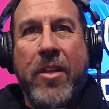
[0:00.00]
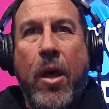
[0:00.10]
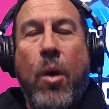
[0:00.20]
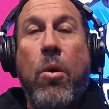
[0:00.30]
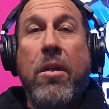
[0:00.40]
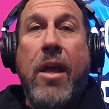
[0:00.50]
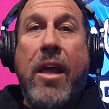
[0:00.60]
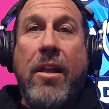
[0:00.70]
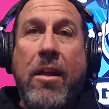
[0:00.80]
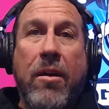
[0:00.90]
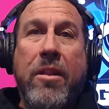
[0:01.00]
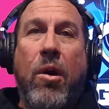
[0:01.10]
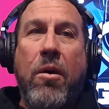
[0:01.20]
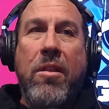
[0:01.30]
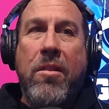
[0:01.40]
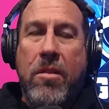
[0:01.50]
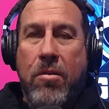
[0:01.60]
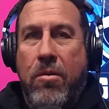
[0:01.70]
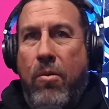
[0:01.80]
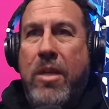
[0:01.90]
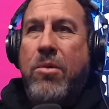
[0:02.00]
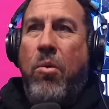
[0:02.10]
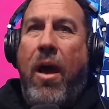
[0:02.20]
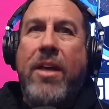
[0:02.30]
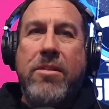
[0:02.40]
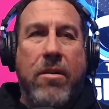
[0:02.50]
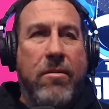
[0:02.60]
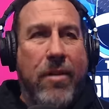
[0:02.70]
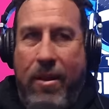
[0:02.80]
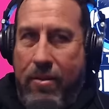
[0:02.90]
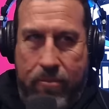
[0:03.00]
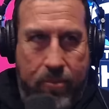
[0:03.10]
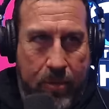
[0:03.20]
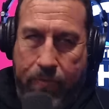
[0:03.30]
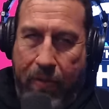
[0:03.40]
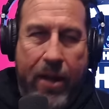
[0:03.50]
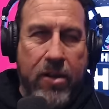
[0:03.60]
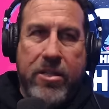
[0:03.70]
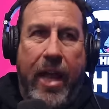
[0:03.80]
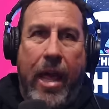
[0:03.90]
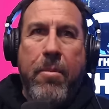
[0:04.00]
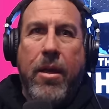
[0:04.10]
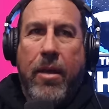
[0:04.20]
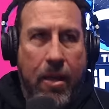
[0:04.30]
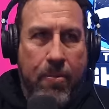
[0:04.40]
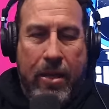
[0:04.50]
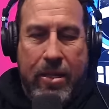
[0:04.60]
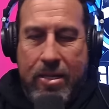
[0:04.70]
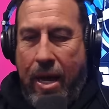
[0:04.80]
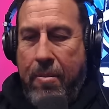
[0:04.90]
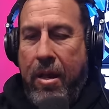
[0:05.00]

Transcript: And I know well, you know, no, the, the reason why is, you know, and fighters could hate me at the time.